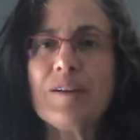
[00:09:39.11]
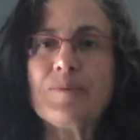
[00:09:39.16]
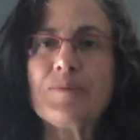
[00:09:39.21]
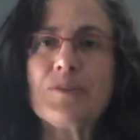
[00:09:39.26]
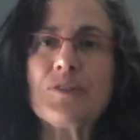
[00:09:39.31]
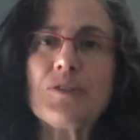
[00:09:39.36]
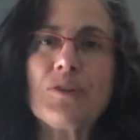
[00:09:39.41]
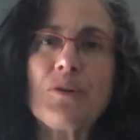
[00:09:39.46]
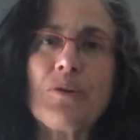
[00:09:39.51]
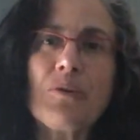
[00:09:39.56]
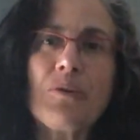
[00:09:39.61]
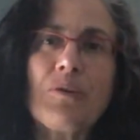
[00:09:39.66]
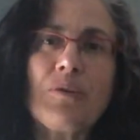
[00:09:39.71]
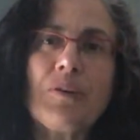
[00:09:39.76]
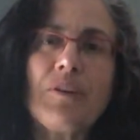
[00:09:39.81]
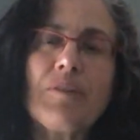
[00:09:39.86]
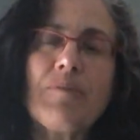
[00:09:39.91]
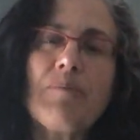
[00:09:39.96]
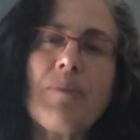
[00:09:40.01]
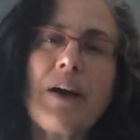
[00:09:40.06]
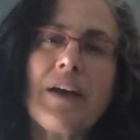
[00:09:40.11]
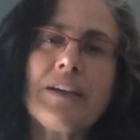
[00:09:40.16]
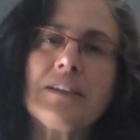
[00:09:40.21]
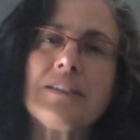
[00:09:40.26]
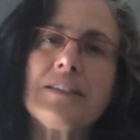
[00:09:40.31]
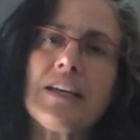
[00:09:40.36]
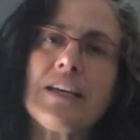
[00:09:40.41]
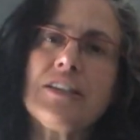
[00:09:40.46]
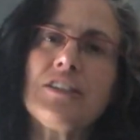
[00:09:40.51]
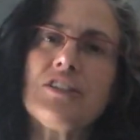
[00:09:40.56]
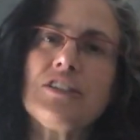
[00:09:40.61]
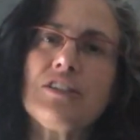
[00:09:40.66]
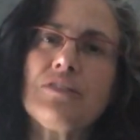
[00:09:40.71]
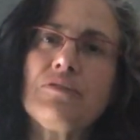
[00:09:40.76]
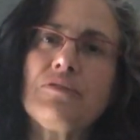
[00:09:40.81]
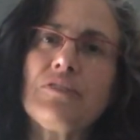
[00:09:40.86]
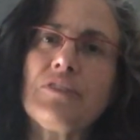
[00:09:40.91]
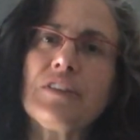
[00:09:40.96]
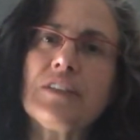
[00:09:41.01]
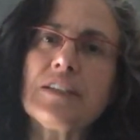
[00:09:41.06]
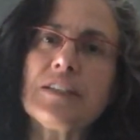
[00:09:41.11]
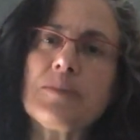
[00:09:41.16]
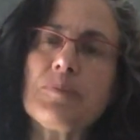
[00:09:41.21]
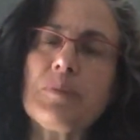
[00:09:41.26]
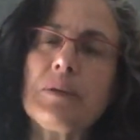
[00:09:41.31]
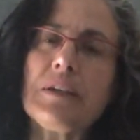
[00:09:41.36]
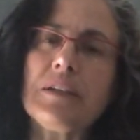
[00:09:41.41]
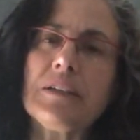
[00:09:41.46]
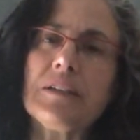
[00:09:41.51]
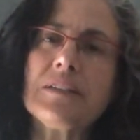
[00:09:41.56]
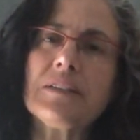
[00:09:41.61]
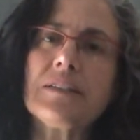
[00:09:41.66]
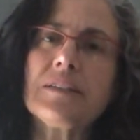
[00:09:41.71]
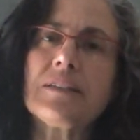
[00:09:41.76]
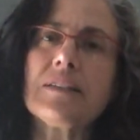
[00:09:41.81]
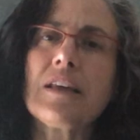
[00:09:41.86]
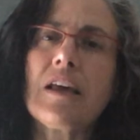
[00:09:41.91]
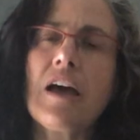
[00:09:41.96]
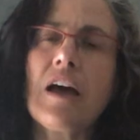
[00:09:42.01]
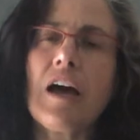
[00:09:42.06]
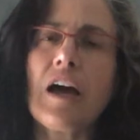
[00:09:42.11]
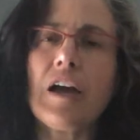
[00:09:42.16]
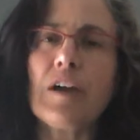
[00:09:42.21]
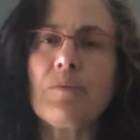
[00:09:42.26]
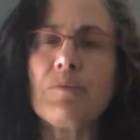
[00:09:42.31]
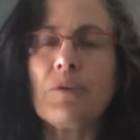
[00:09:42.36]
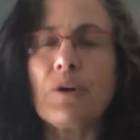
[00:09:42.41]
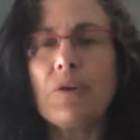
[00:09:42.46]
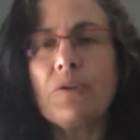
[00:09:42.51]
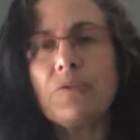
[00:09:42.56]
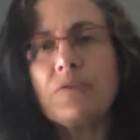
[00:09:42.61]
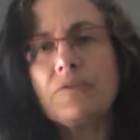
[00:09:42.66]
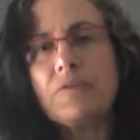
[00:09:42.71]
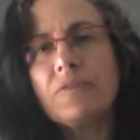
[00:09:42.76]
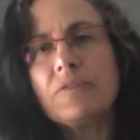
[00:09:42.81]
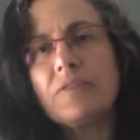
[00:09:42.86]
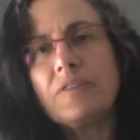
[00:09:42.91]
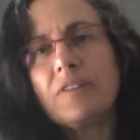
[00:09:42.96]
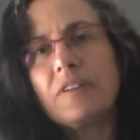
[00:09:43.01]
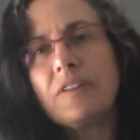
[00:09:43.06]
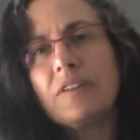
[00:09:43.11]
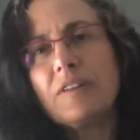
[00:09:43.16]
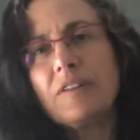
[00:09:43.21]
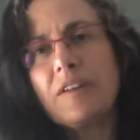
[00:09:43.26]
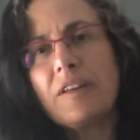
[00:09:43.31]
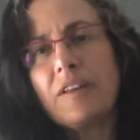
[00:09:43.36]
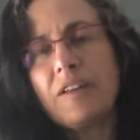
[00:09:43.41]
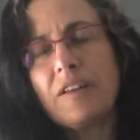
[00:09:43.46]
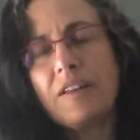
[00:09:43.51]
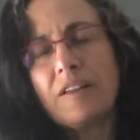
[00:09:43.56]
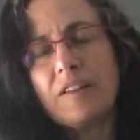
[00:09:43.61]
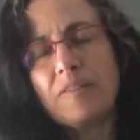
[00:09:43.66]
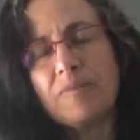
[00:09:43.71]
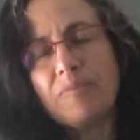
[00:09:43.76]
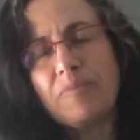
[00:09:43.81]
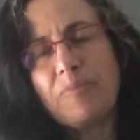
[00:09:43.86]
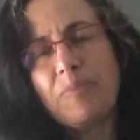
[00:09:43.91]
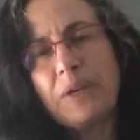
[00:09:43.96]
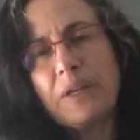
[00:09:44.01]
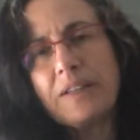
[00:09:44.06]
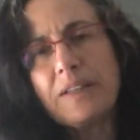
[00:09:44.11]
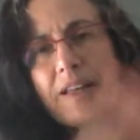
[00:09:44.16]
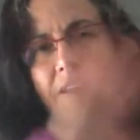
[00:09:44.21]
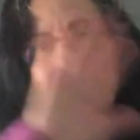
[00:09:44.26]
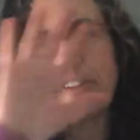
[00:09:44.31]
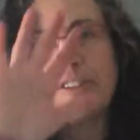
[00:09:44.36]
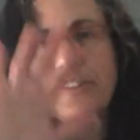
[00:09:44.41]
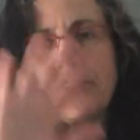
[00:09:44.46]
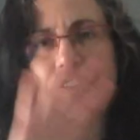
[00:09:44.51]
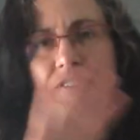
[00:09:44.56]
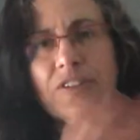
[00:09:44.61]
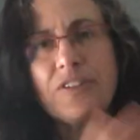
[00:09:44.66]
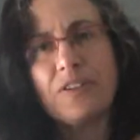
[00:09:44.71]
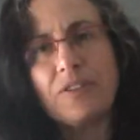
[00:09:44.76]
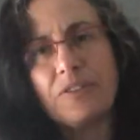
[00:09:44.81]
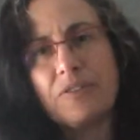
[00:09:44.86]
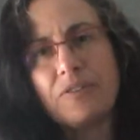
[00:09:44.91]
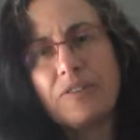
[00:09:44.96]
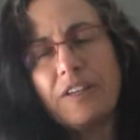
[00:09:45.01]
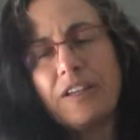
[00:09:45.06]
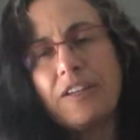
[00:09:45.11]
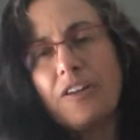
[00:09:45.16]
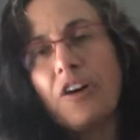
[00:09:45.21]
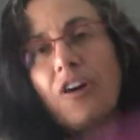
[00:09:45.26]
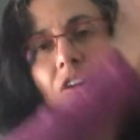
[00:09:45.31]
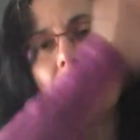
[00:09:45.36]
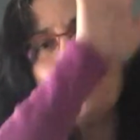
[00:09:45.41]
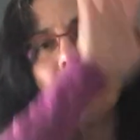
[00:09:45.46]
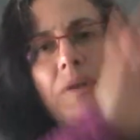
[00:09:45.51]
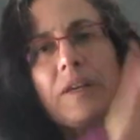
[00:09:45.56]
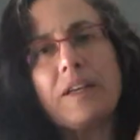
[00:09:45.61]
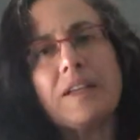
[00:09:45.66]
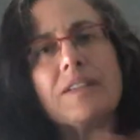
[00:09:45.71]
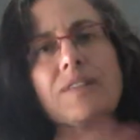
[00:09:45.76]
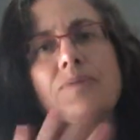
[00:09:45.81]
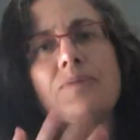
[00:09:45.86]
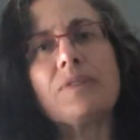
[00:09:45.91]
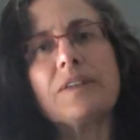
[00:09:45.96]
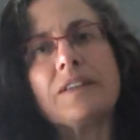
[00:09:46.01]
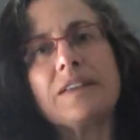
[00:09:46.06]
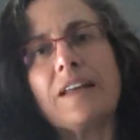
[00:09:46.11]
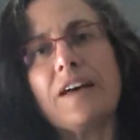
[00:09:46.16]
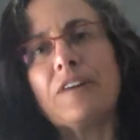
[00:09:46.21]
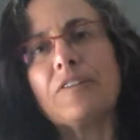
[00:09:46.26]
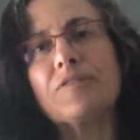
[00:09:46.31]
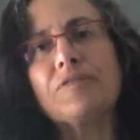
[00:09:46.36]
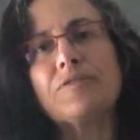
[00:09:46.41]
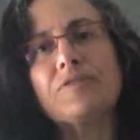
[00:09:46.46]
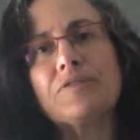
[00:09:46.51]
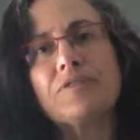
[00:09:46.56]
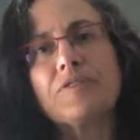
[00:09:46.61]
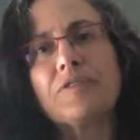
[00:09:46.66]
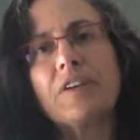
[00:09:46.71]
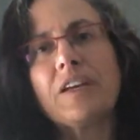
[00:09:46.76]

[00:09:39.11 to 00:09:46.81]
So my intention for this piece, I wrote in big letters, you know, it all begins with love.